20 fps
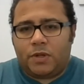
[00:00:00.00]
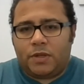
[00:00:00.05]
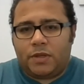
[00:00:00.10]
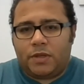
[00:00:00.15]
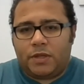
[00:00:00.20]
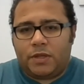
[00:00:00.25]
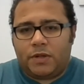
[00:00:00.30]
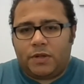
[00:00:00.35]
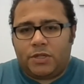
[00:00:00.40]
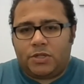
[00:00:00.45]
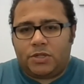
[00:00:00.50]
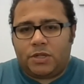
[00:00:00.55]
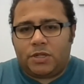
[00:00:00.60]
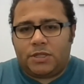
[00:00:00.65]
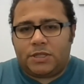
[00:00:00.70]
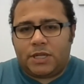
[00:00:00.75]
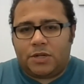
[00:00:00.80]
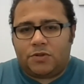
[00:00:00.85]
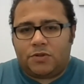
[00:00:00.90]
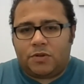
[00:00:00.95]
the regional
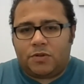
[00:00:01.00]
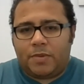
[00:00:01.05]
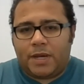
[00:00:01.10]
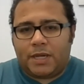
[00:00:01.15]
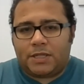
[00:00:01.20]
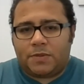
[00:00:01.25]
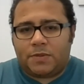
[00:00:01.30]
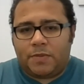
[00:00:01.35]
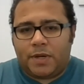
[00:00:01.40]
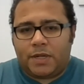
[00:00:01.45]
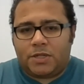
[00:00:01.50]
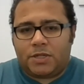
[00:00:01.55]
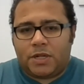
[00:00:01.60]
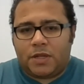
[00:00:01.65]
central banks match?